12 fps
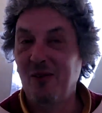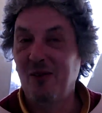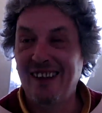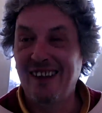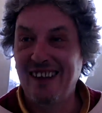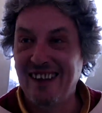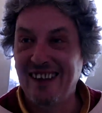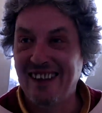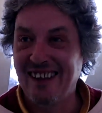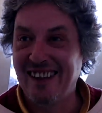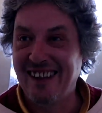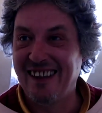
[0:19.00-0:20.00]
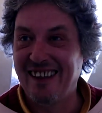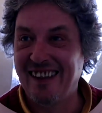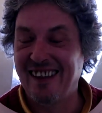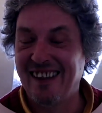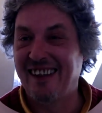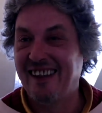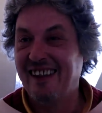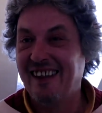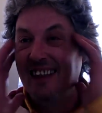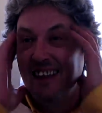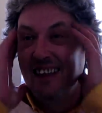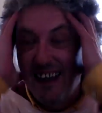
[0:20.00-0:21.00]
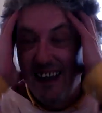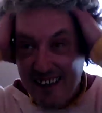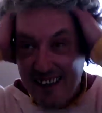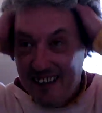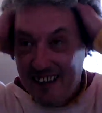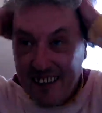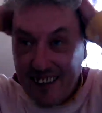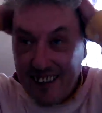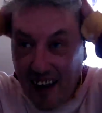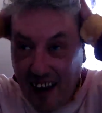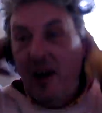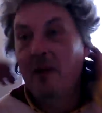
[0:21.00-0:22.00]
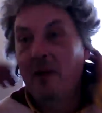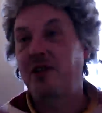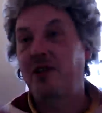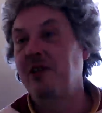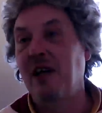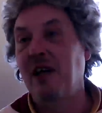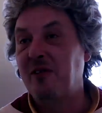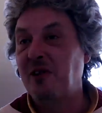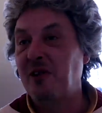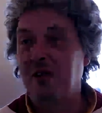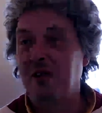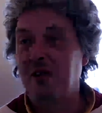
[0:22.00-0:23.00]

it's got absolutely nothing to do with gay marriage at all, as far as I'm aware at the moment.